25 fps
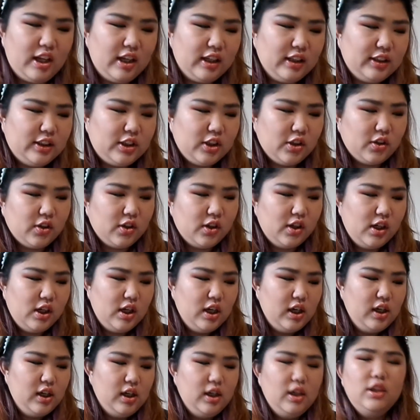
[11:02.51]
So
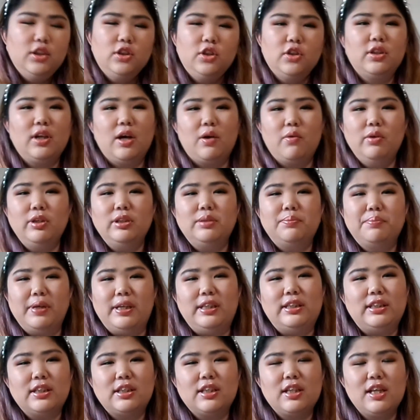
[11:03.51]
that was
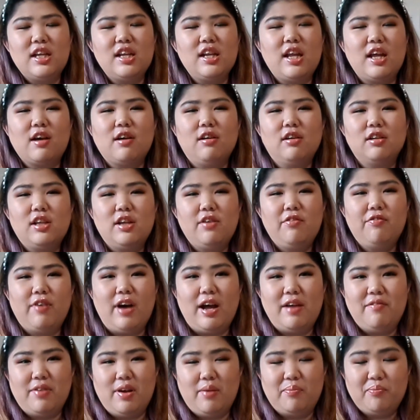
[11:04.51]
basically like all the
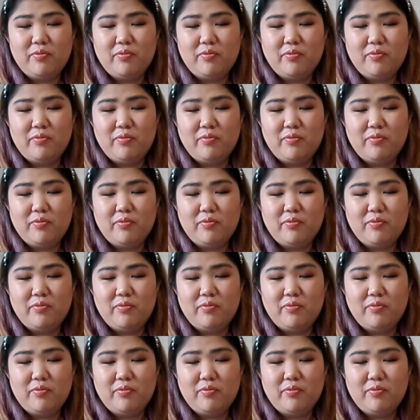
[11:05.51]
5